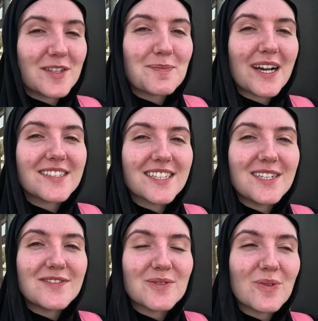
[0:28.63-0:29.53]
The bus
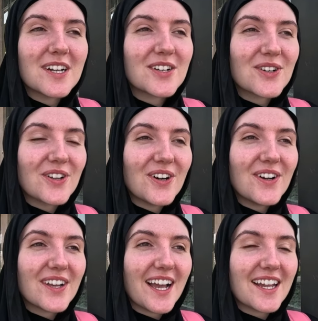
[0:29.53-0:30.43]
leaves at 1
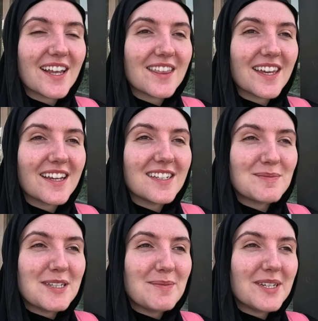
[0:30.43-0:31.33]
o'clock and I think it's
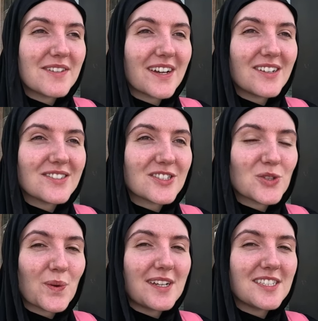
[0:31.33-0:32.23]
maybe around a
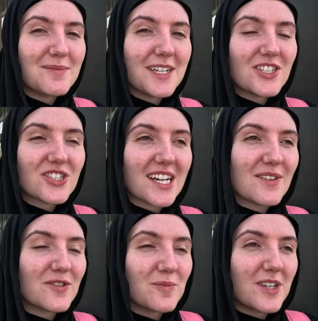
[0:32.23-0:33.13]
20 minute
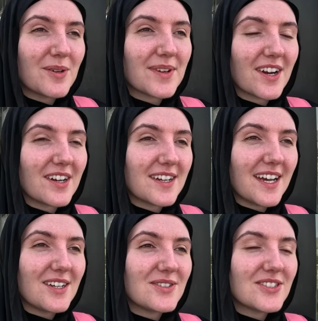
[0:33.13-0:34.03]
drive from where we are
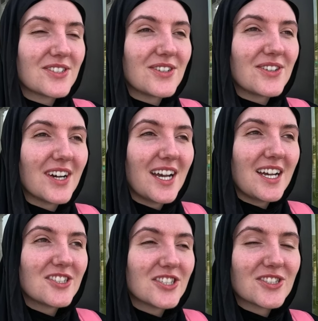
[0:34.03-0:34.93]
now. So
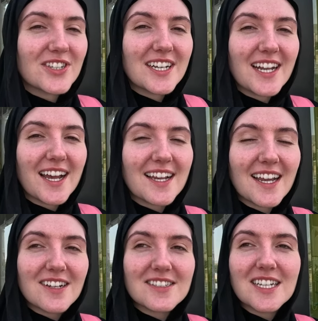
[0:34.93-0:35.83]
just looking at
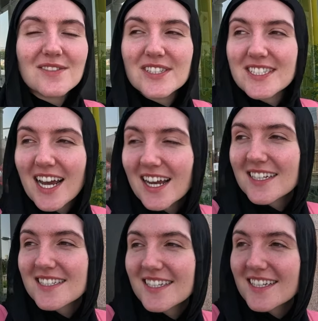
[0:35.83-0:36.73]
getting ourselves a
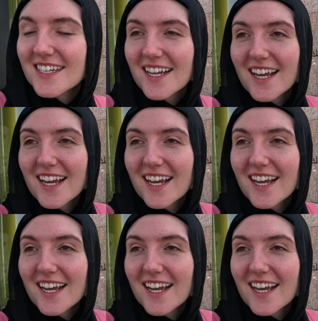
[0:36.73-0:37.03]
taxi.